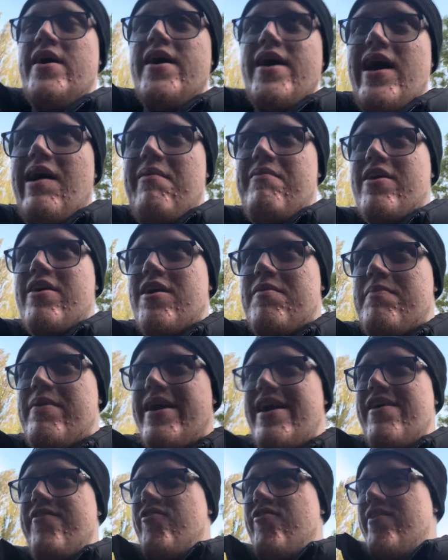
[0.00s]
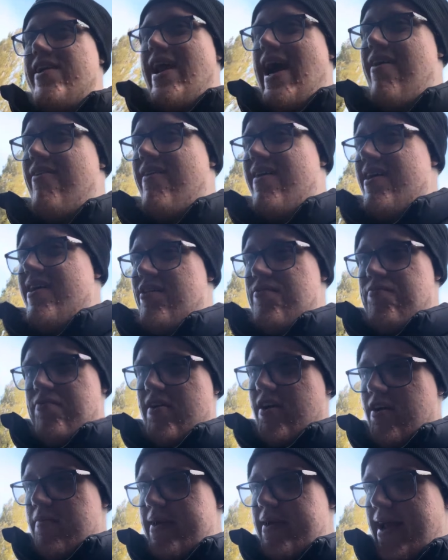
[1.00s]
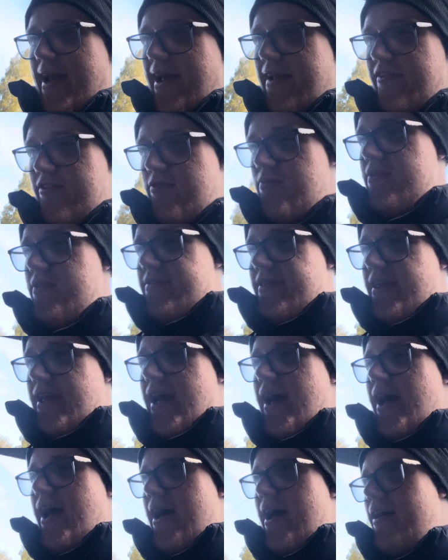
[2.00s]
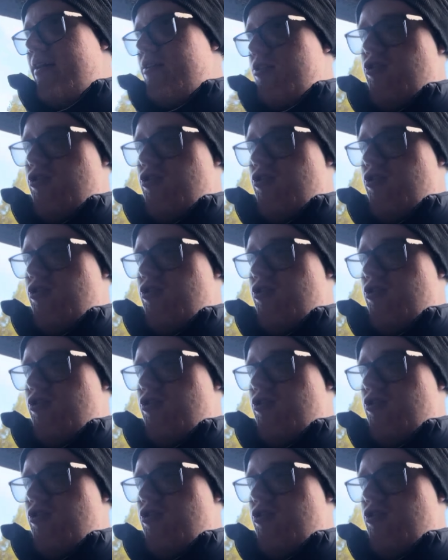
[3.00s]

and we're going to be here for an hour. We're going to be getting some of the uh,